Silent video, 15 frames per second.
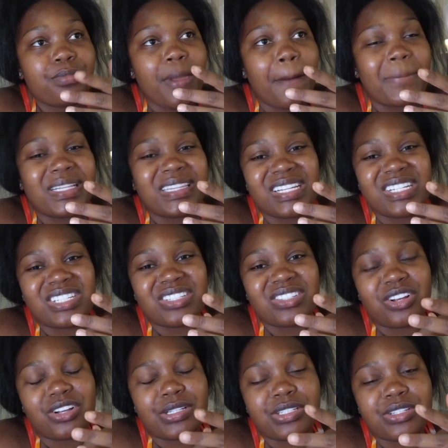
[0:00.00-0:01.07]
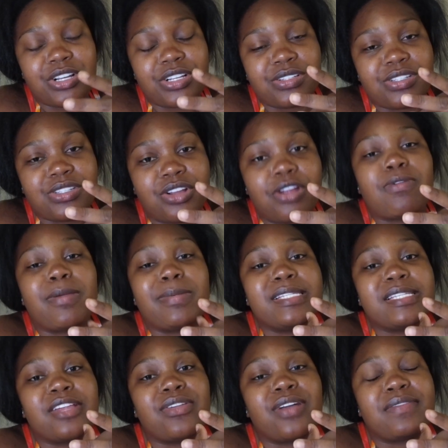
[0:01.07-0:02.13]
But they just start rubbing
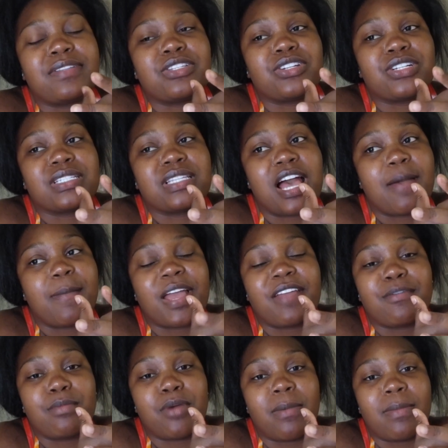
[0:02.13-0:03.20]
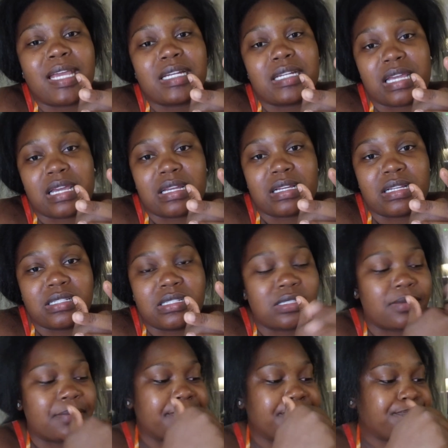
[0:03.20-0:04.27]
together after a certain time. I even bought bandanas
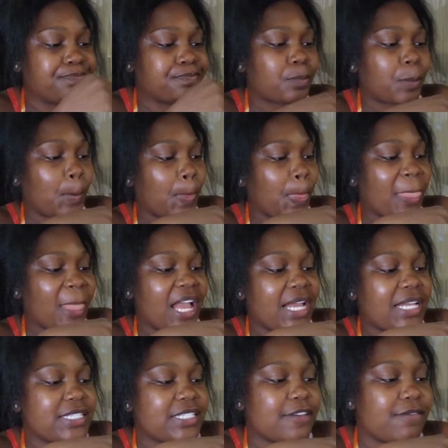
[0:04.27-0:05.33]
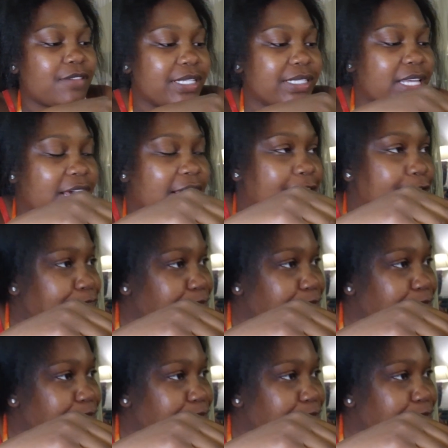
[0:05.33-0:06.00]
and stuff like that.